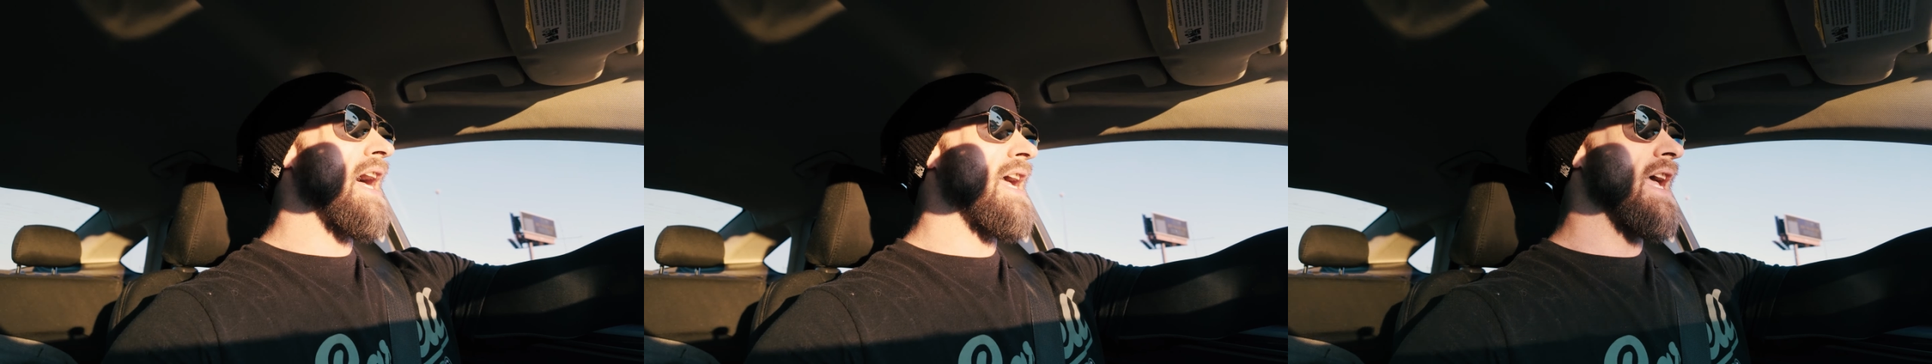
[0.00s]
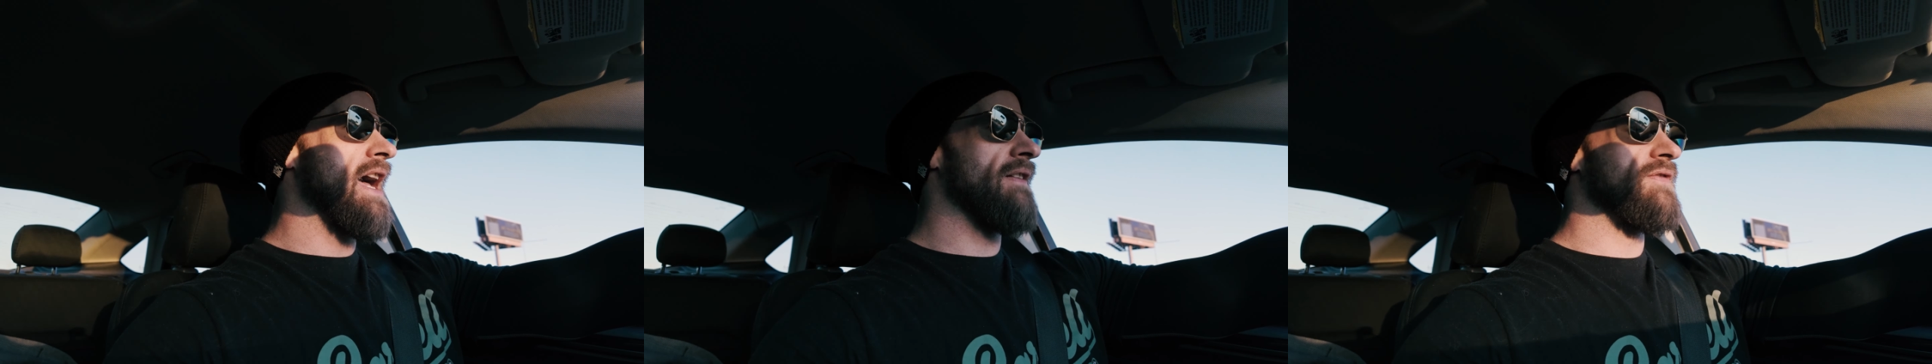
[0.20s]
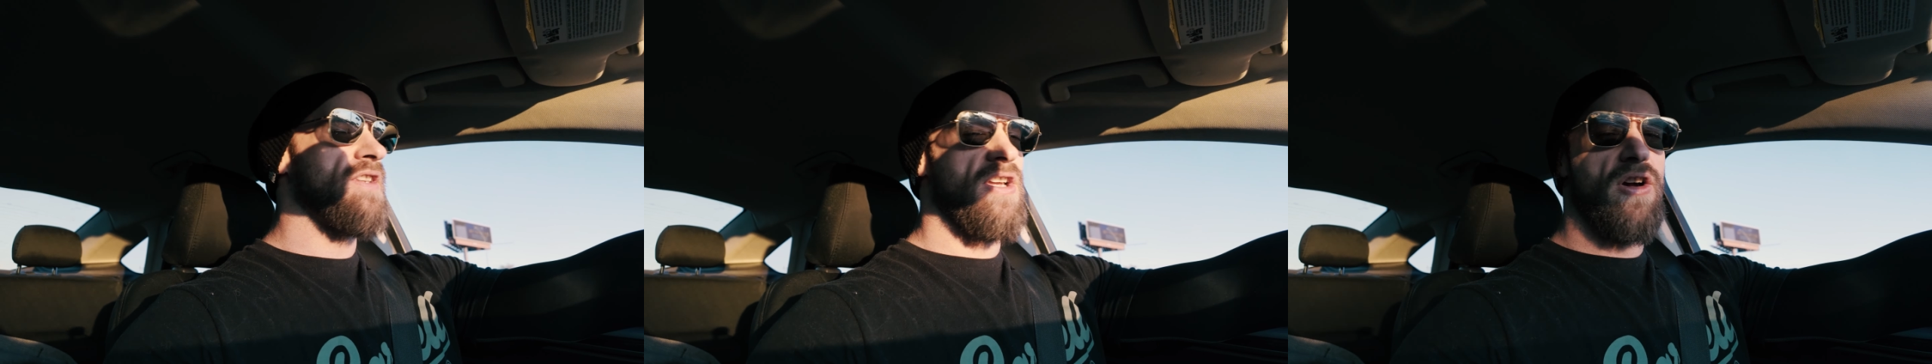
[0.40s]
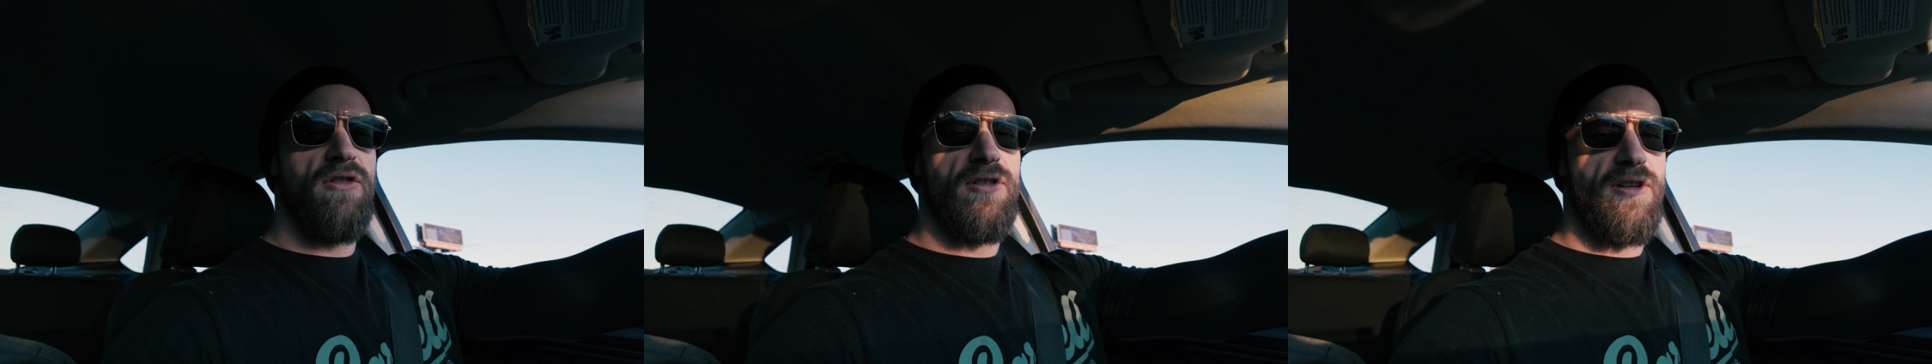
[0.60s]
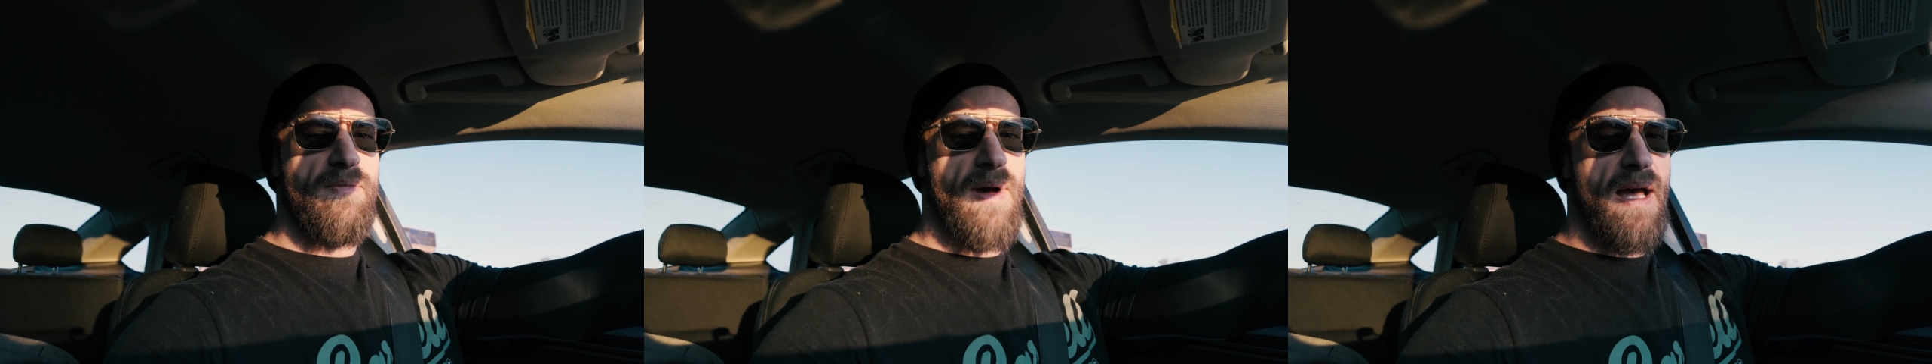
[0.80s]
I have to go
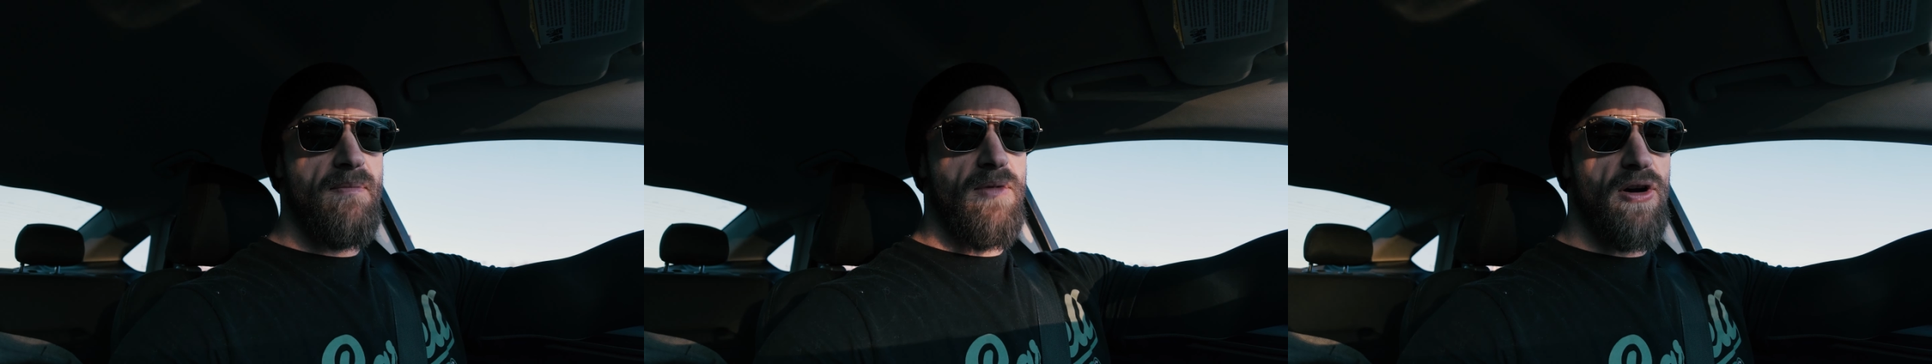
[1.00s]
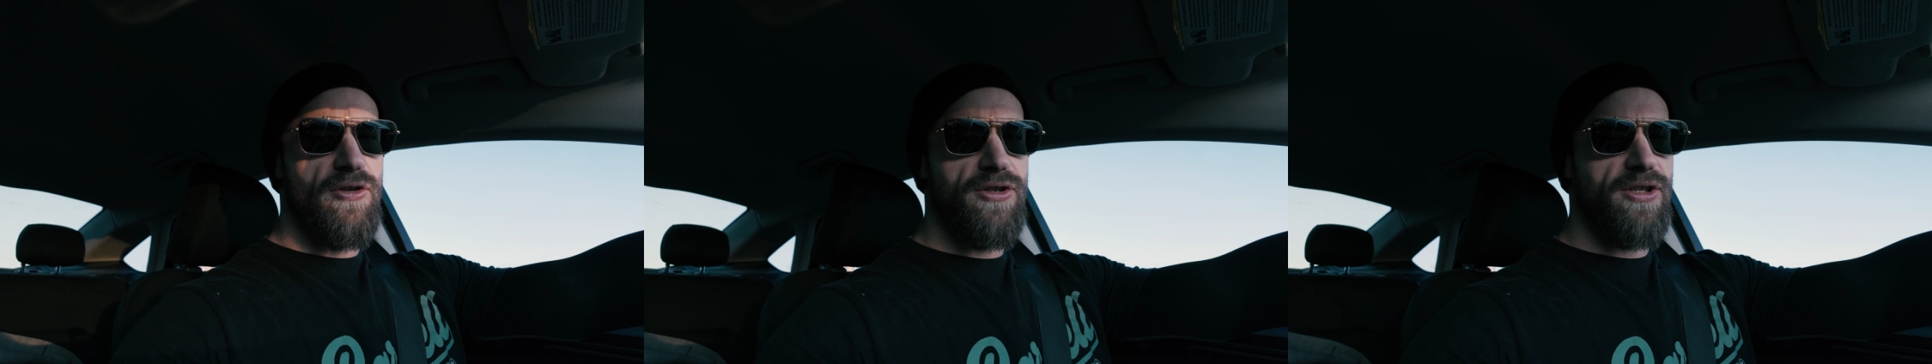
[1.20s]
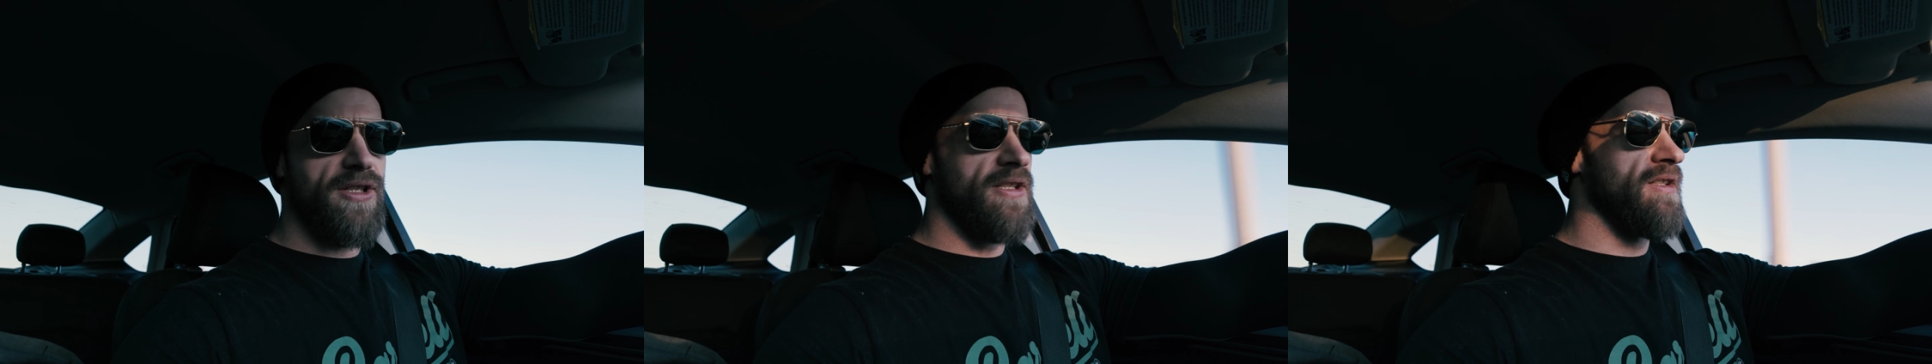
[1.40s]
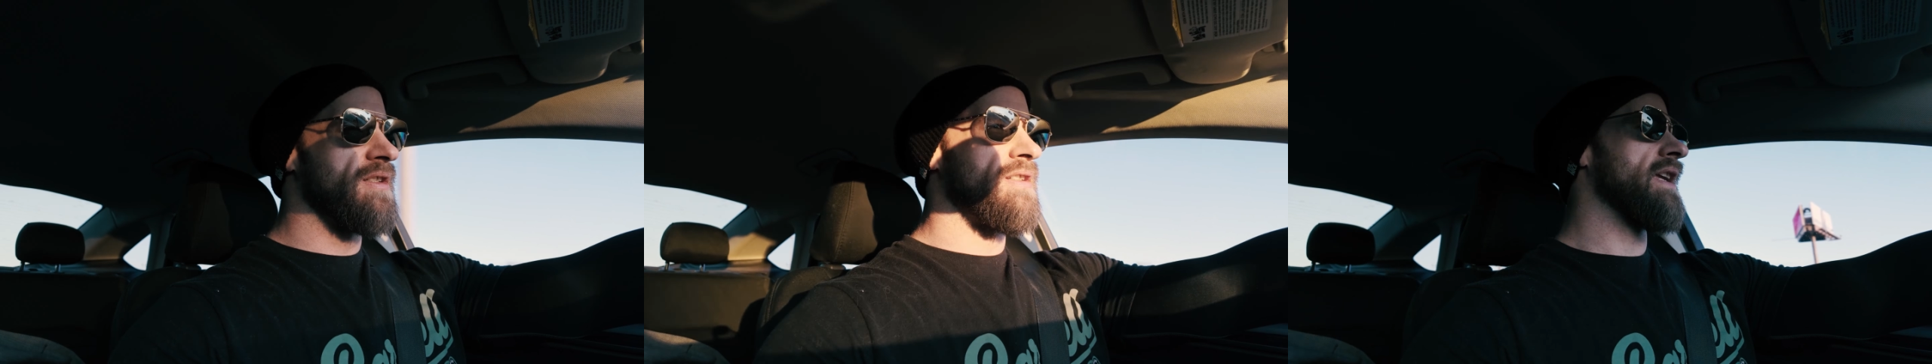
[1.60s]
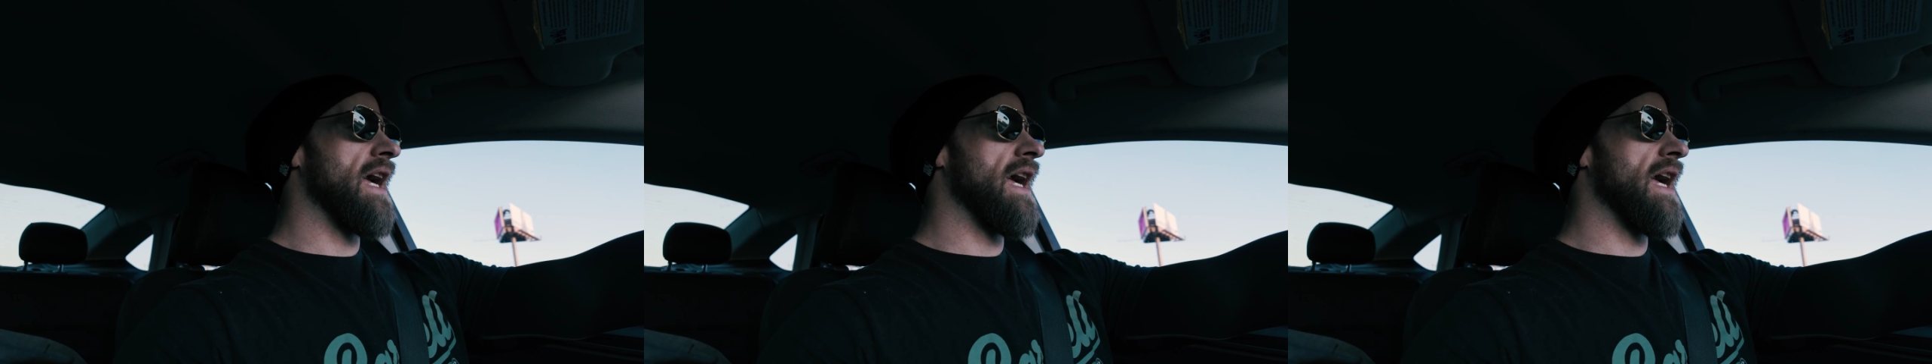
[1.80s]
into my Motion